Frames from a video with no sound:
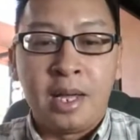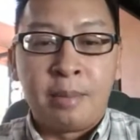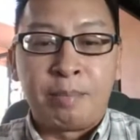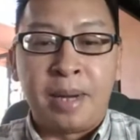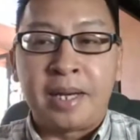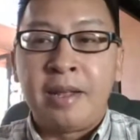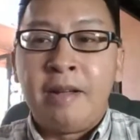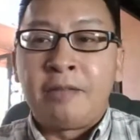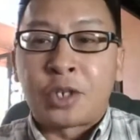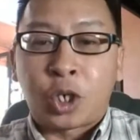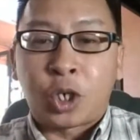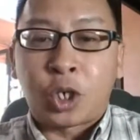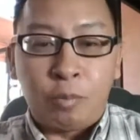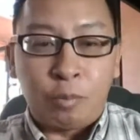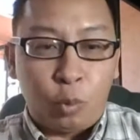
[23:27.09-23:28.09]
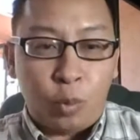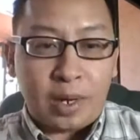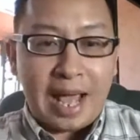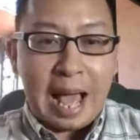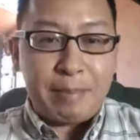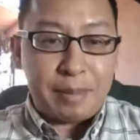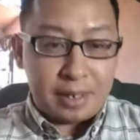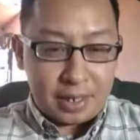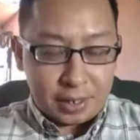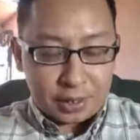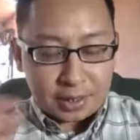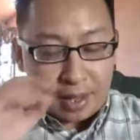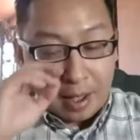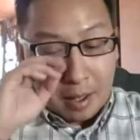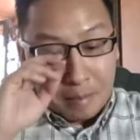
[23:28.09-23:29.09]
but so what happened is
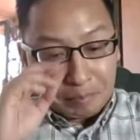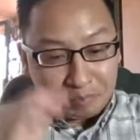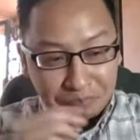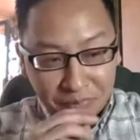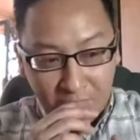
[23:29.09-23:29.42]
a